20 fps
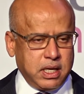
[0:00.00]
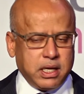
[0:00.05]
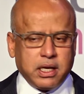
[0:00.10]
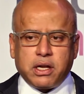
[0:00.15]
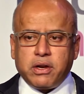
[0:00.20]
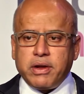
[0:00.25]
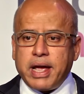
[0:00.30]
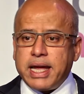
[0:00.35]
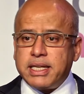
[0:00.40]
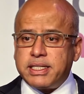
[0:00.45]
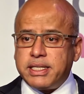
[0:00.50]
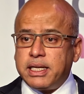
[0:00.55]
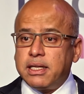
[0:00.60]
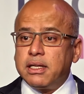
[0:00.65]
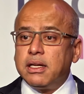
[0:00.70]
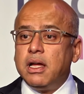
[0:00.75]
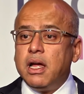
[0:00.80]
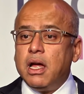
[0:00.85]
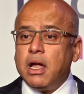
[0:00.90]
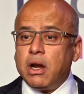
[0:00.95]

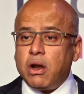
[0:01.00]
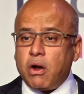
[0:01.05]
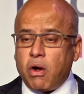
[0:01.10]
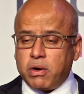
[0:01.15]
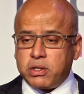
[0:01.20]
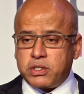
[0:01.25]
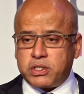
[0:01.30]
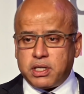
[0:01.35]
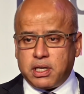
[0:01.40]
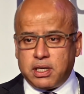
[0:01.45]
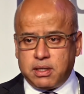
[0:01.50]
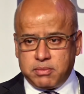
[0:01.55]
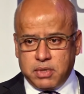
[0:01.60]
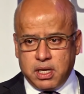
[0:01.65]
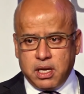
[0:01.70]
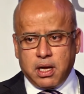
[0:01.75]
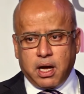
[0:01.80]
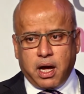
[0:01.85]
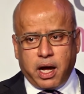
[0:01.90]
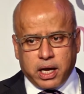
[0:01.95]
creating long term
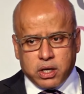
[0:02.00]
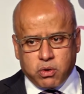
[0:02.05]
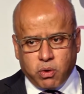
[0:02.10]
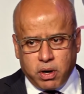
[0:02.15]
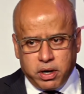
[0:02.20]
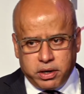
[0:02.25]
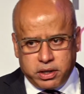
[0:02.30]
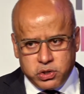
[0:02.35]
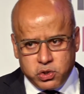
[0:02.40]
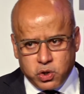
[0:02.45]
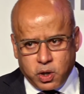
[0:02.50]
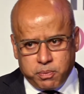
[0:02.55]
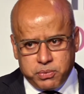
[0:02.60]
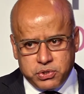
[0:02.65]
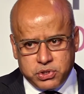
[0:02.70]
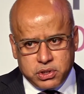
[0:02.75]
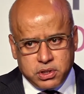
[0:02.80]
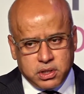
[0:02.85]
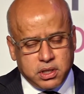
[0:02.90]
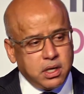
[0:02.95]
high quality
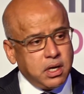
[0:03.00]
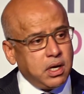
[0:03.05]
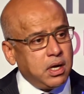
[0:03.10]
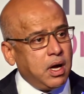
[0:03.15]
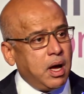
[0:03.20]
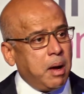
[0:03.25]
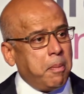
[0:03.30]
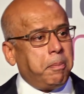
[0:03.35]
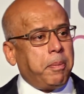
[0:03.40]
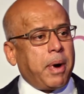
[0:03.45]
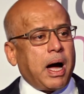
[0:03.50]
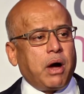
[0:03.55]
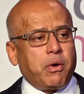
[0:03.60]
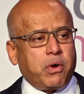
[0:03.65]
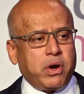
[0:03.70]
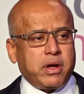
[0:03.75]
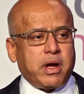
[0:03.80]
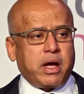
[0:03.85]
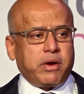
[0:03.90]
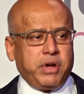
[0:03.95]
jobs
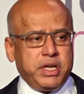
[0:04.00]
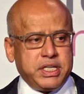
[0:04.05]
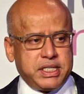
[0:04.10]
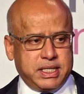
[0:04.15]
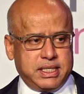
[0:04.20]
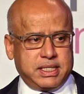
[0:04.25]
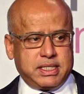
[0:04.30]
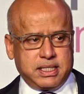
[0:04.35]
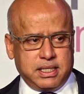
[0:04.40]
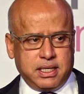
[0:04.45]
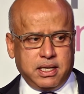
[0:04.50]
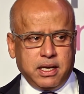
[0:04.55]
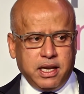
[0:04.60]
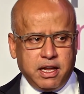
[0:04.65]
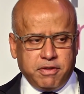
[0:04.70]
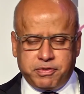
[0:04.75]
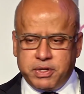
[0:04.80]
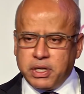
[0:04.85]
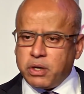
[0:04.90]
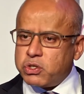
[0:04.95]
powering our regions,
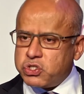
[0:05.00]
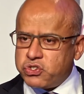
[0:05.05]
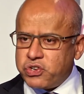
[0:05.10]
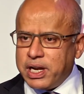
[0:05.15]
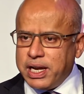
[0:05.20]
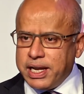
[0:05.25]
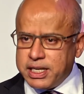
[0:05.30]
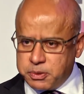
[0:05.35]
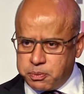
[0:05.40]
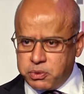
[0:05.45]
lifting Australia's